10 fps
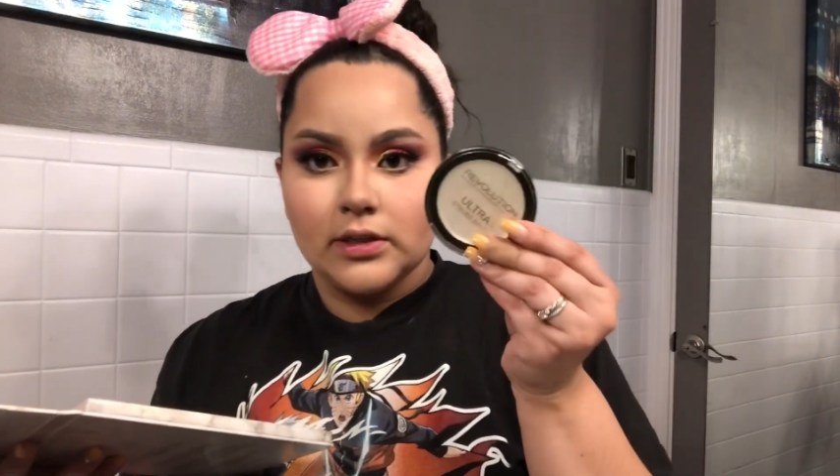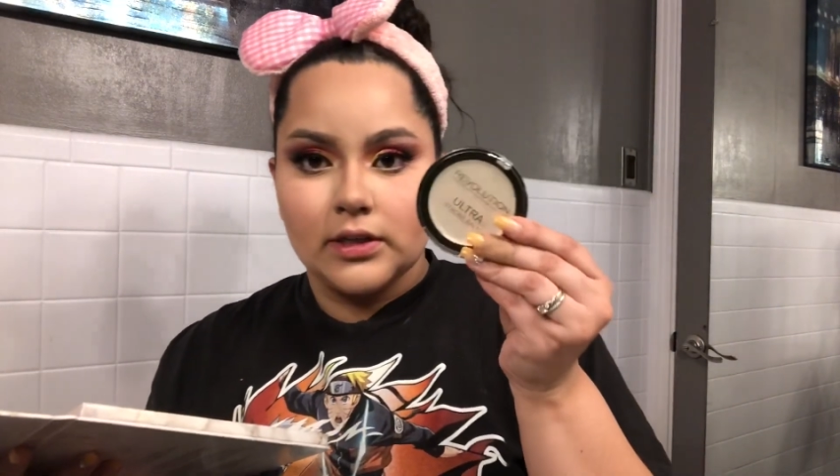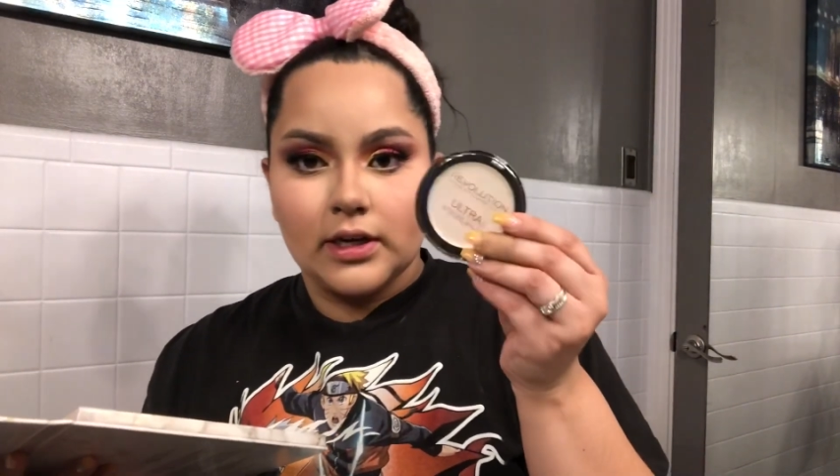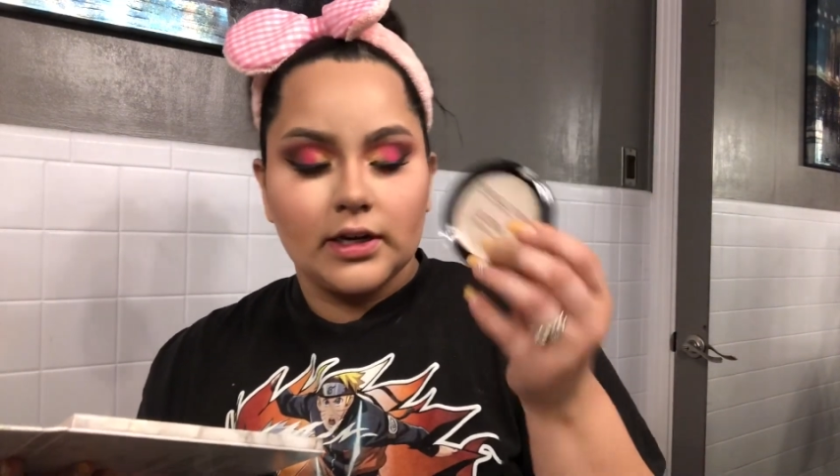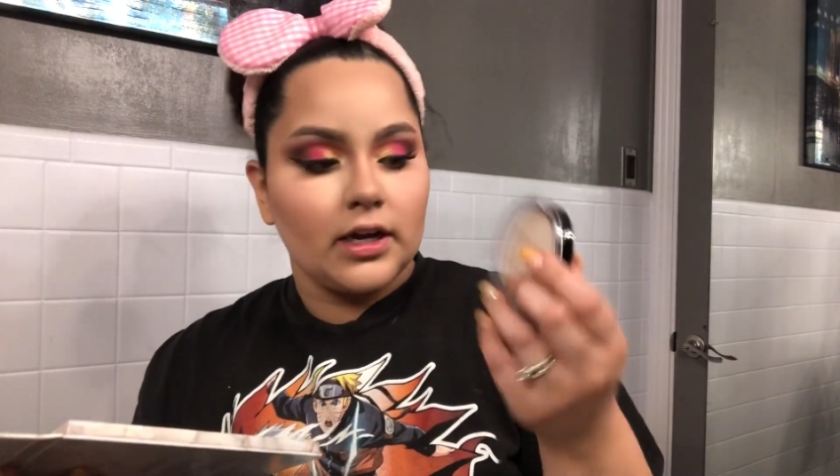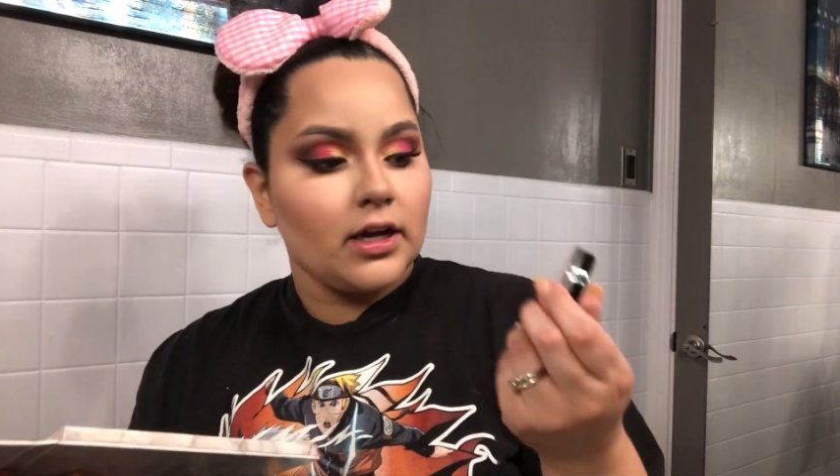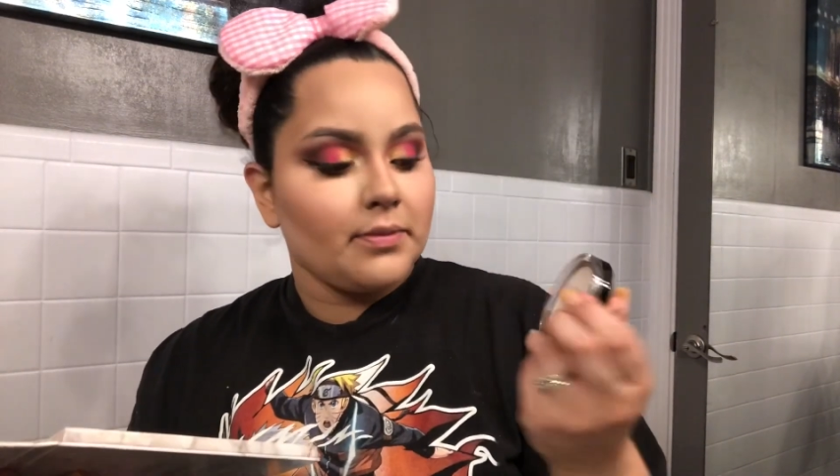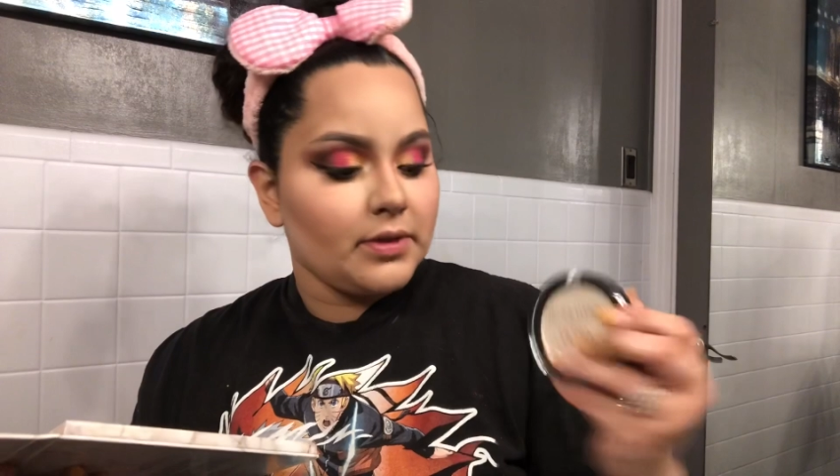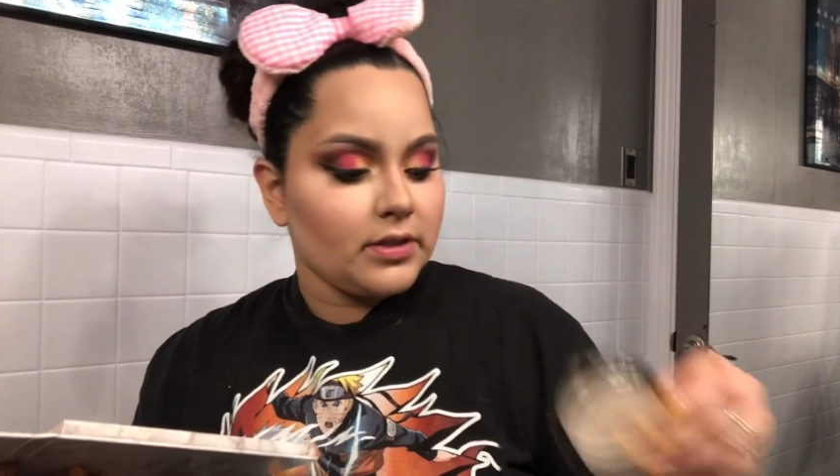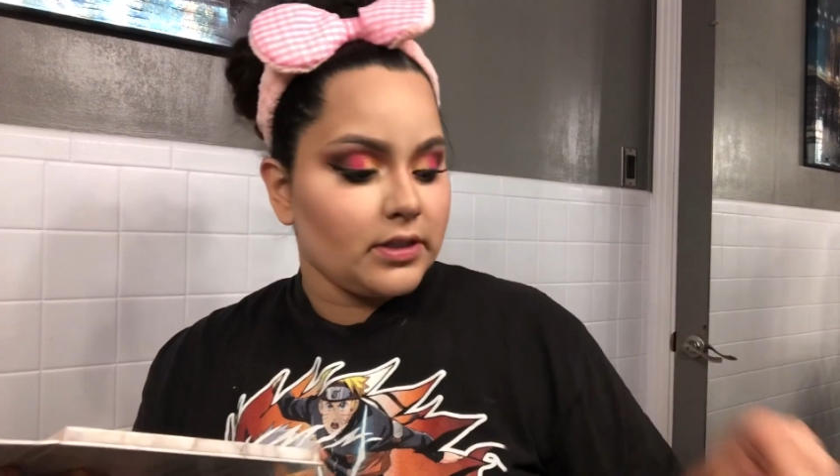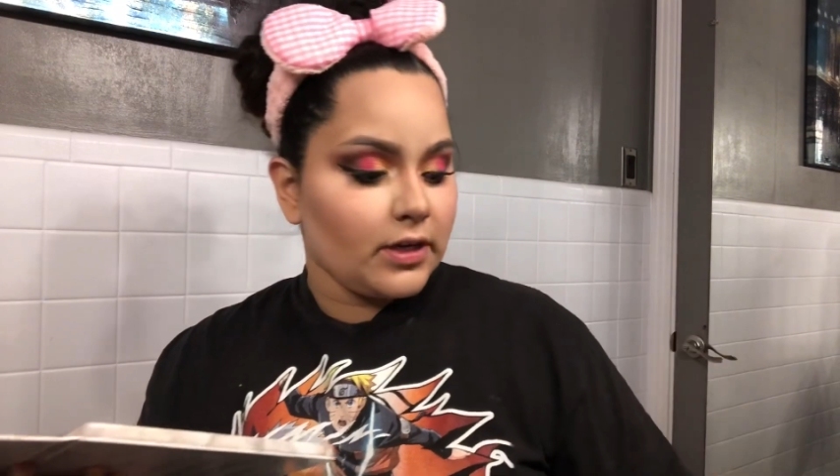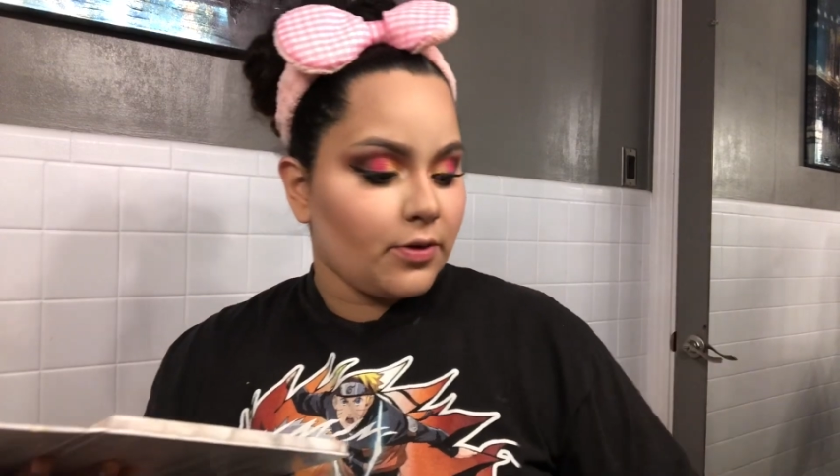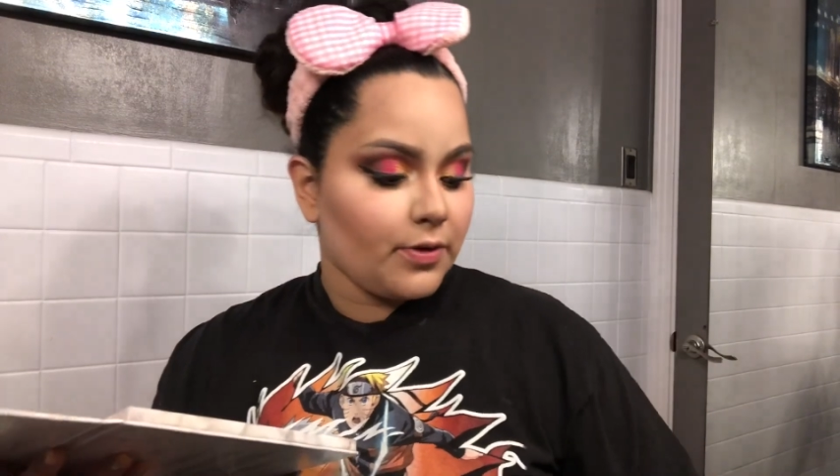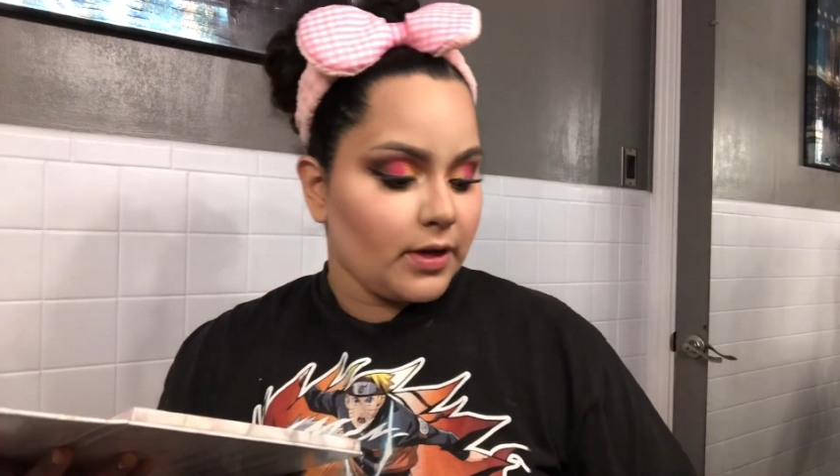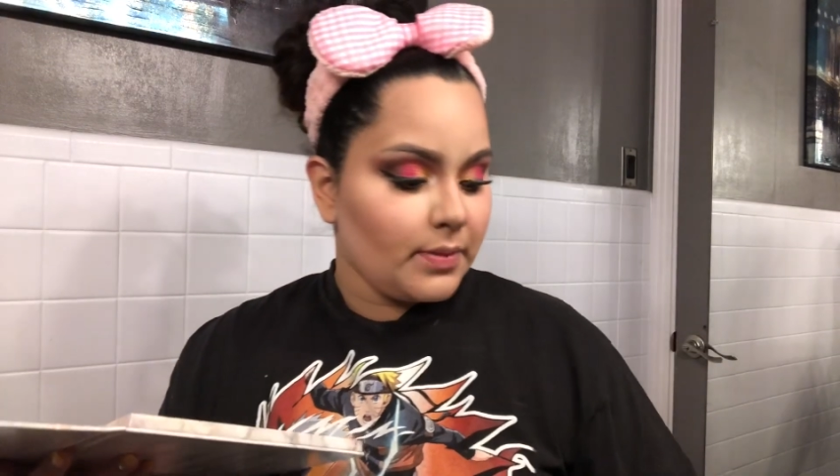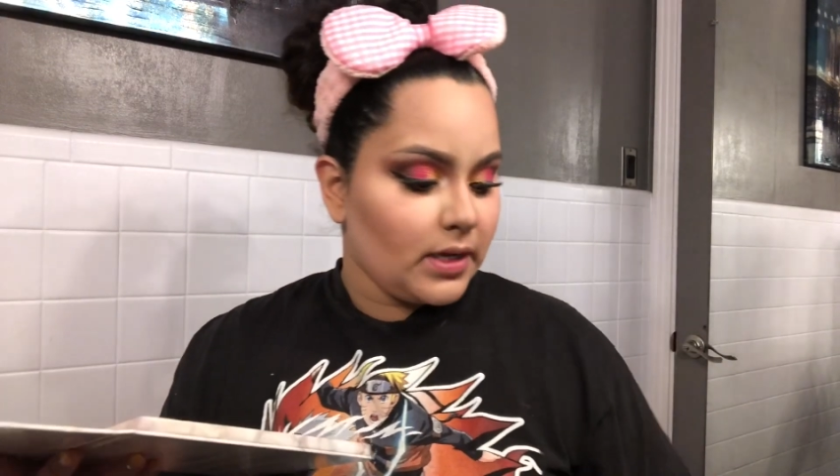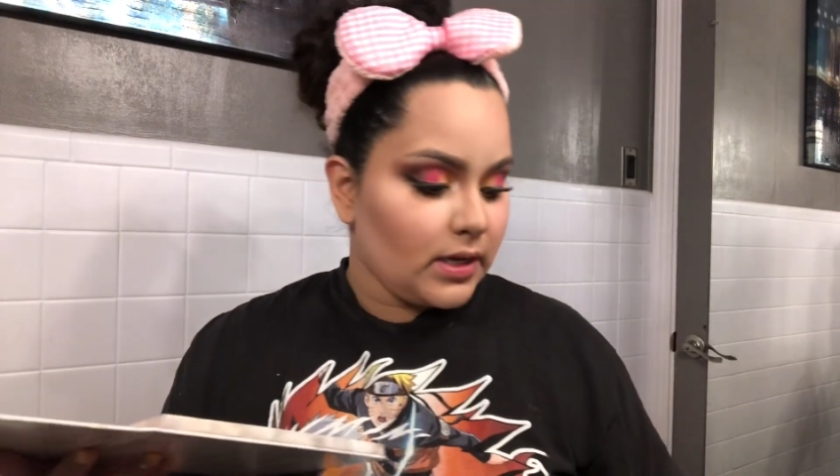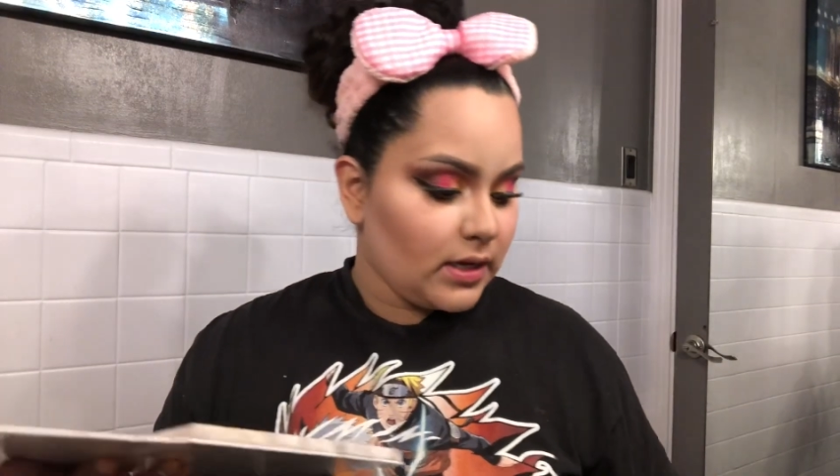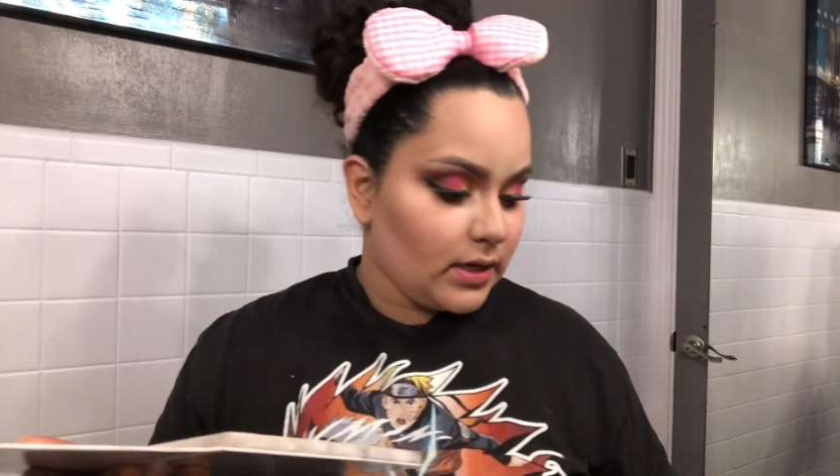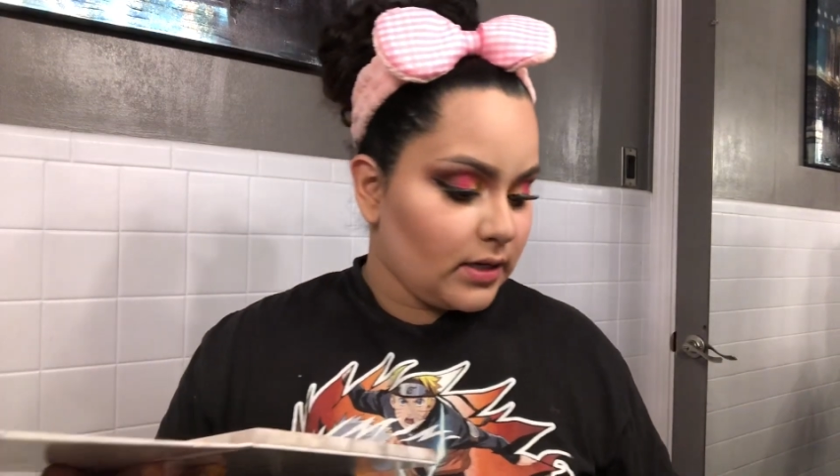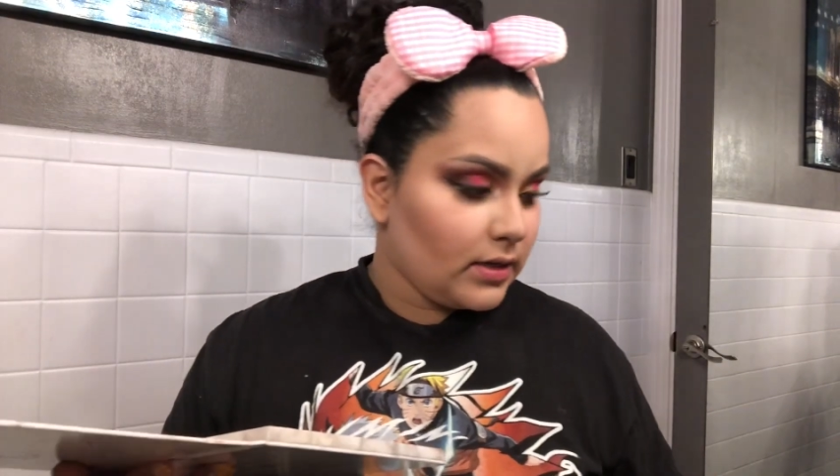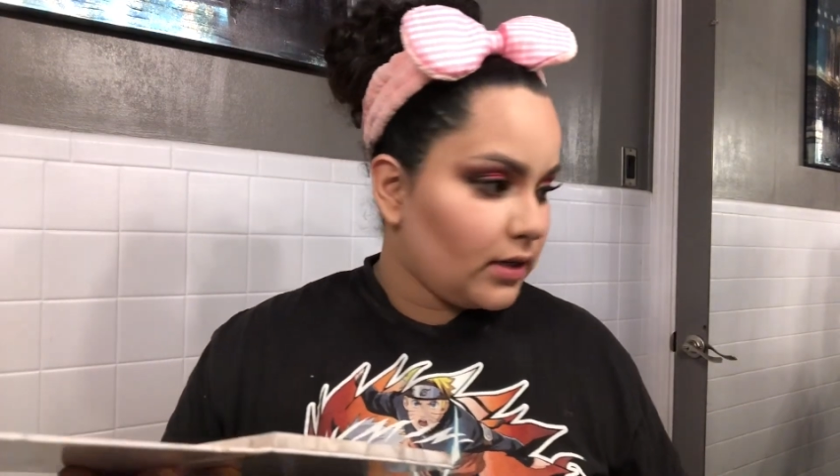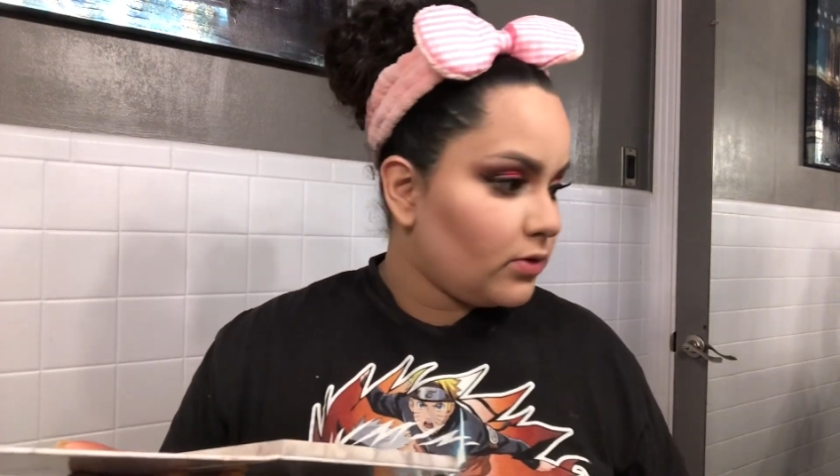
that I got, but it's like creamy and I